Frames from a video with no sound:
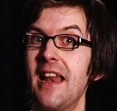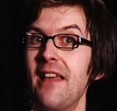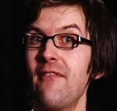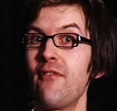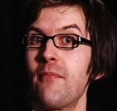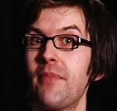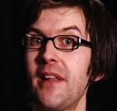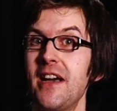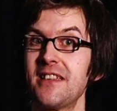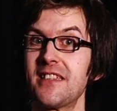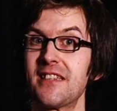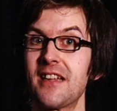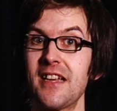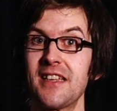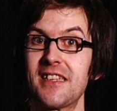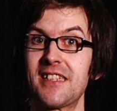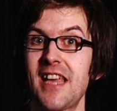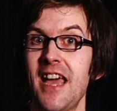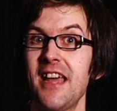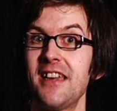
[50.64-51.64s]
live in places
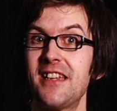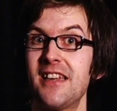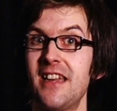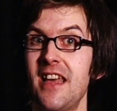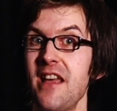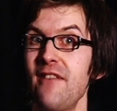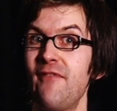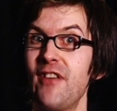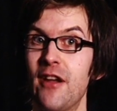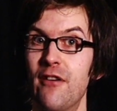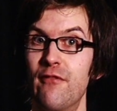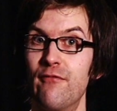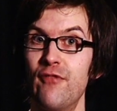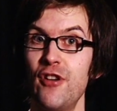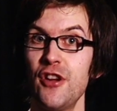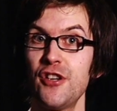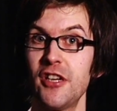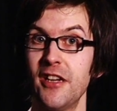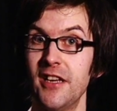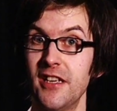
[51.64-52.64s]
like Scandinavia and
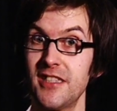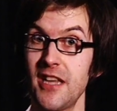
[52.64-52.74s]
Russia,